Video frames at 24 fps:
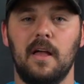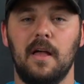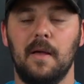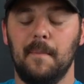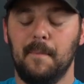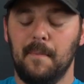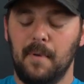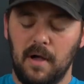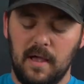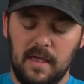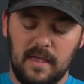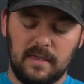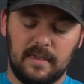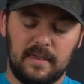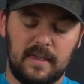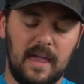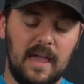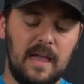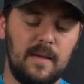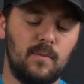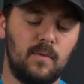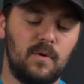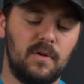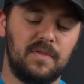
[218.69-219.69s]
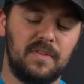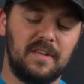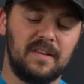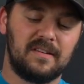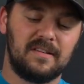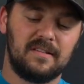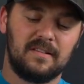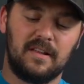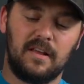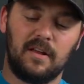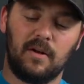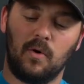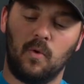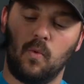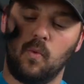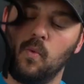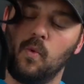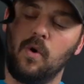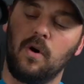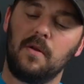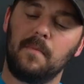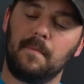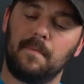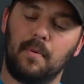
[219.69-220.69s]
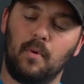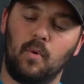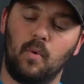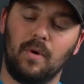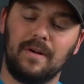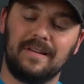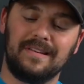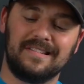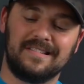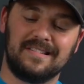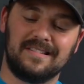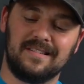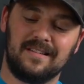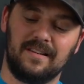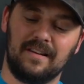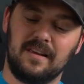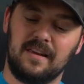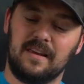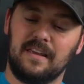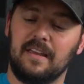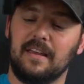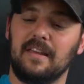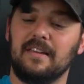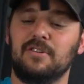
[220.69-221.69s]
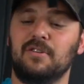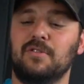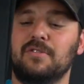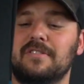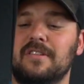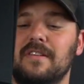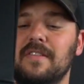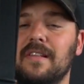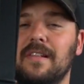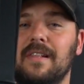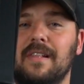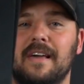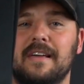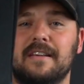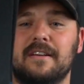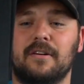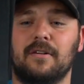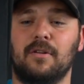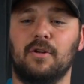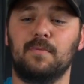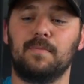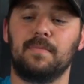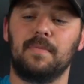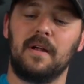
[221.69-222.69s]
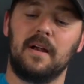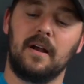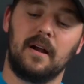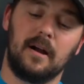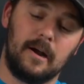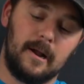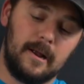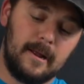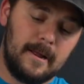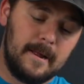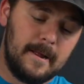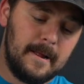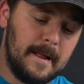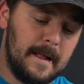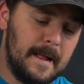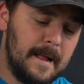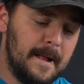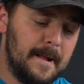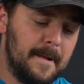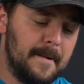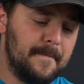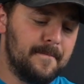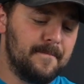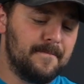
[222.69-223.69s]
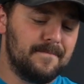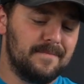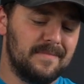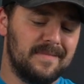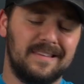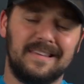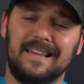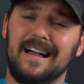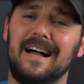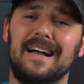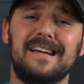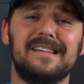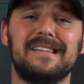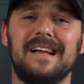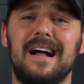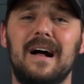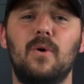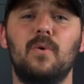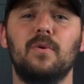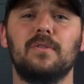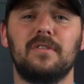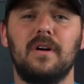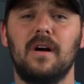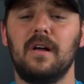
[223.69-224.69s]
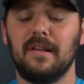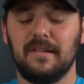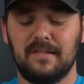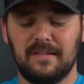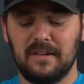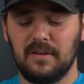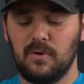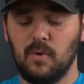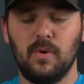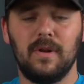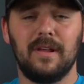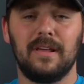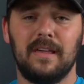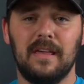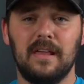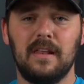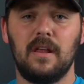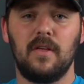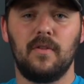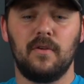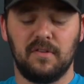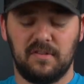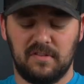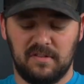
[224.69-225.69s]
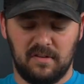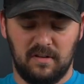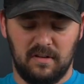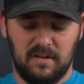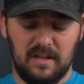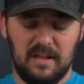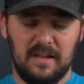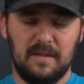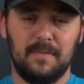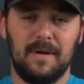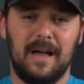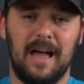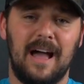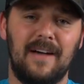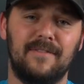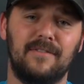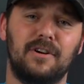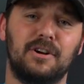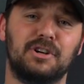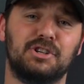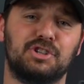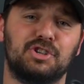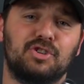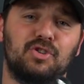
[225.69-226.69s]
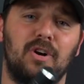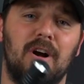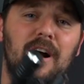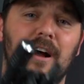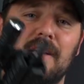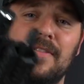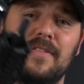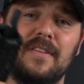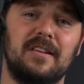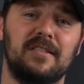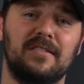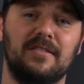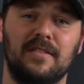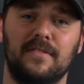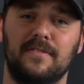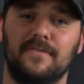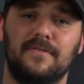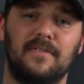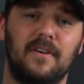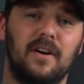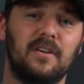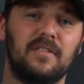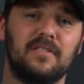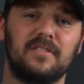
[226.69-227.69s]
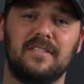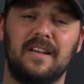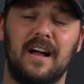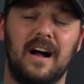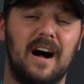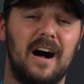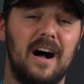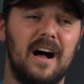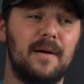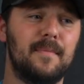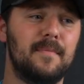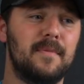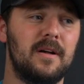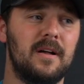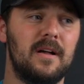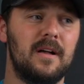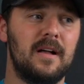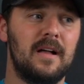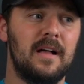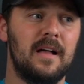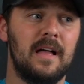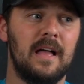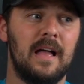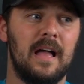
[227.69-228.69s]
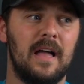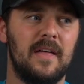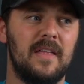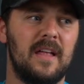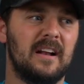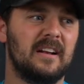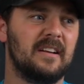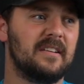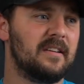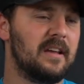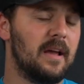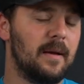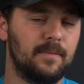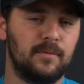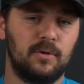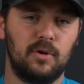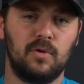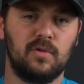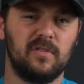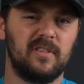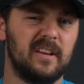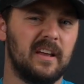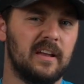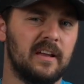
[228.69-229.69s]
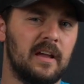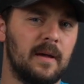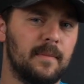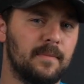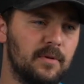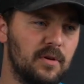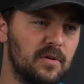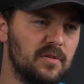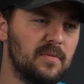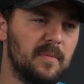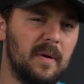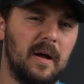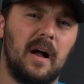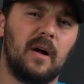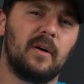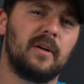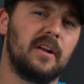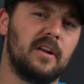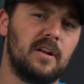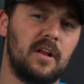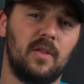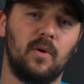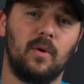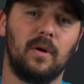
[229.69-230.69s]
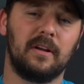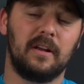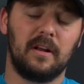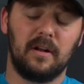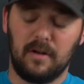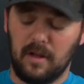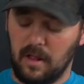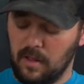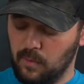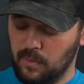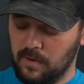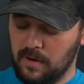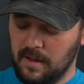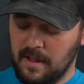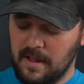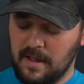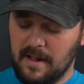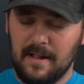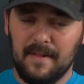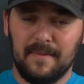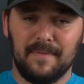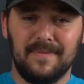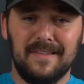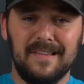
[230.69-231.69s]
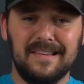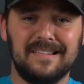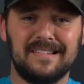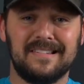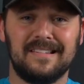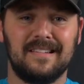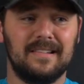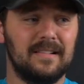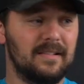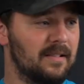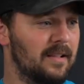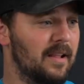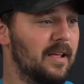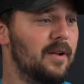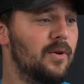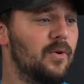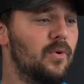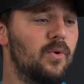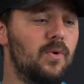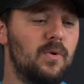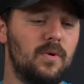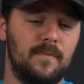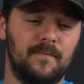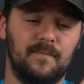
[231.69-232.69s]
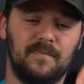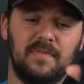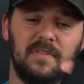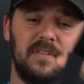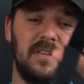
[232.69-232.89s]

But it came with this little 1-point sling. You see the lanyard loop there. Guys, I was honestly going to get another sling, but after trying this the first time, and I just kept using it, I'll get another one, This little